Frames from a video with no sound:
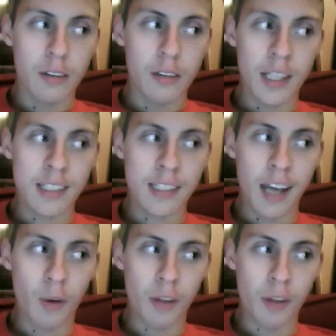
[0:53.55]
It's not
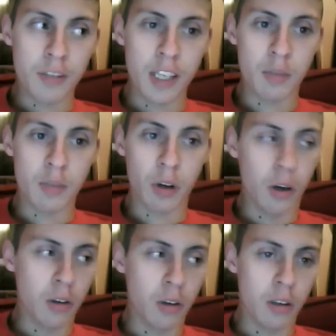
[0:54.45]
one of those things where,
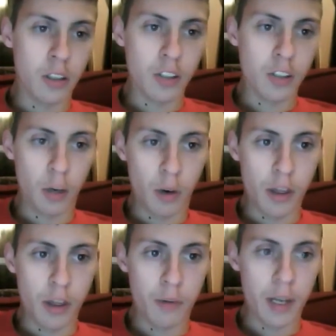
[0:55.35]
oh no, you start
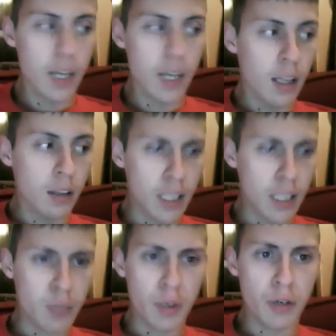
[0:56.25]
1-3, let's
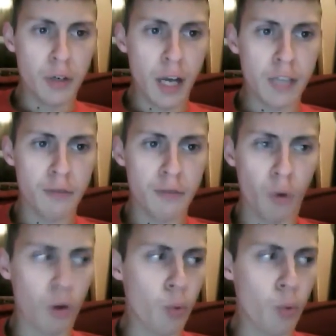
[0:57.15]
win your next
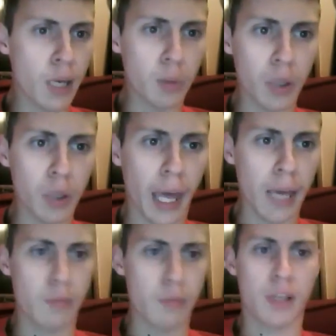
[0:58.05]
4 winnable
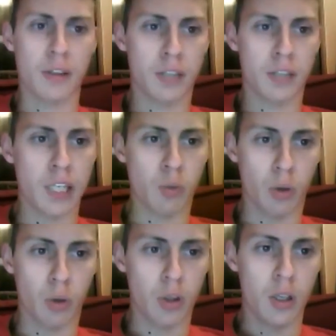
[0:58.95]
games on the
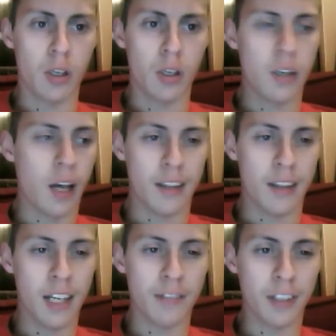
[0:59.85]
schedule. Nah, the
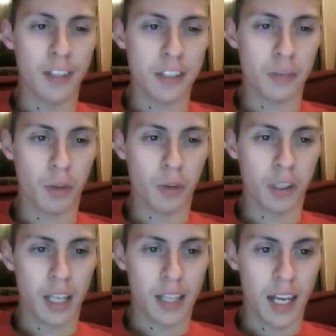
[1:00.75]
NFL doesn't work
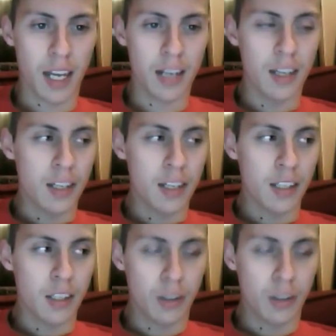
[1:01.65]
like that.
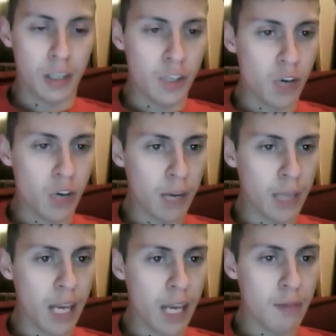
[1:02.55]
You're going to drop
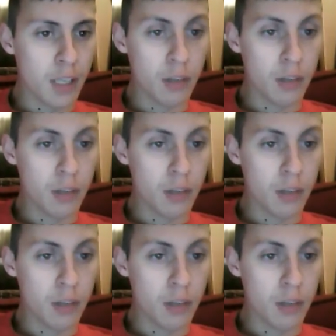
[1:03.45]
games that you